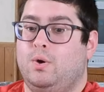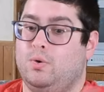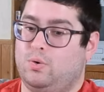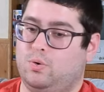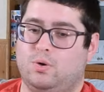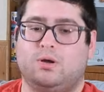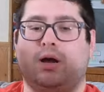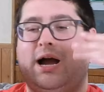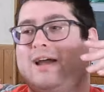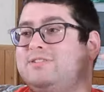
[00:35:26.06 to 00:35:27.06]
whew,
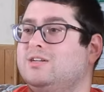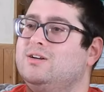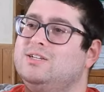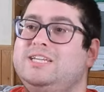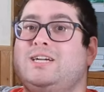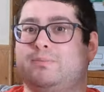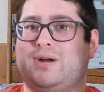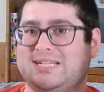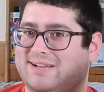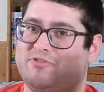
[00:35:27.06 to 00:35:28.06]
I had to
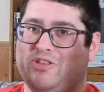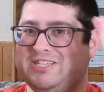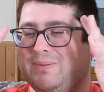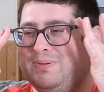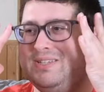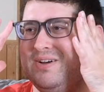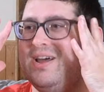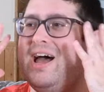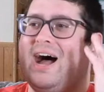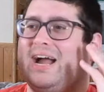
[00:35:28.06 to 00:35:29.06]
decompress after this episode.
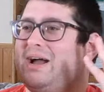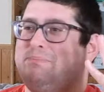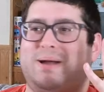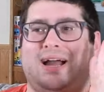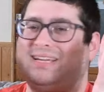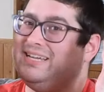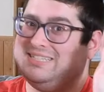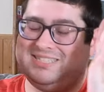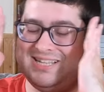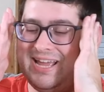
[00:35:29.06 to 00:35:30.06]
I got back
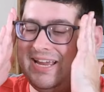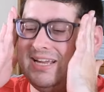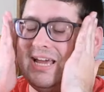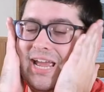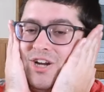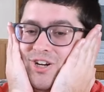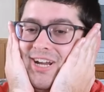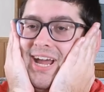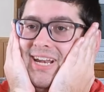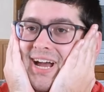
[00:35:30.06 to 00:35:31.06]
into the anger
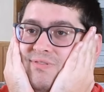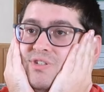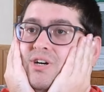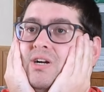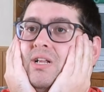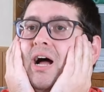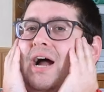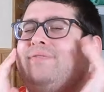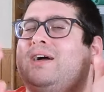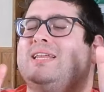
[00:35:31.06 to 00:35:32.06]
again after I
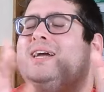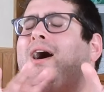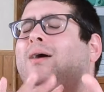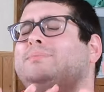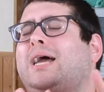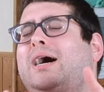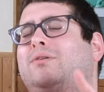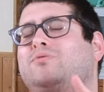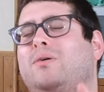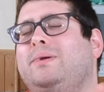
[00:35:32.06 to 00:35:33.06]
finally calmed down
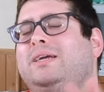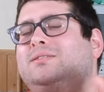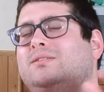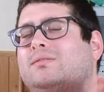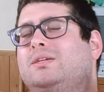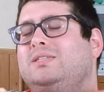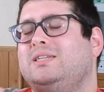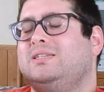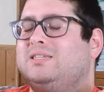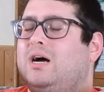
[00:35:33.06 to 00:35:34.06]
from it, the scene
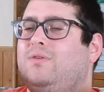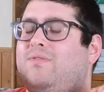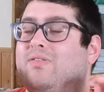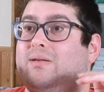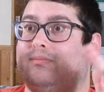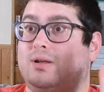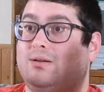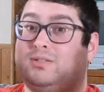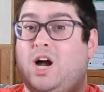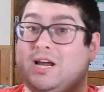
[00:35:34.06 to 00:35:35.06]
itself, and then
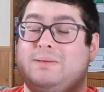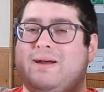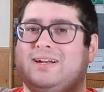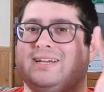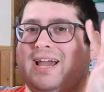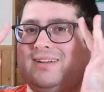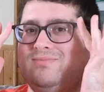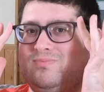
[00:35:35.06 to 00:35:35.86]
talking about it again.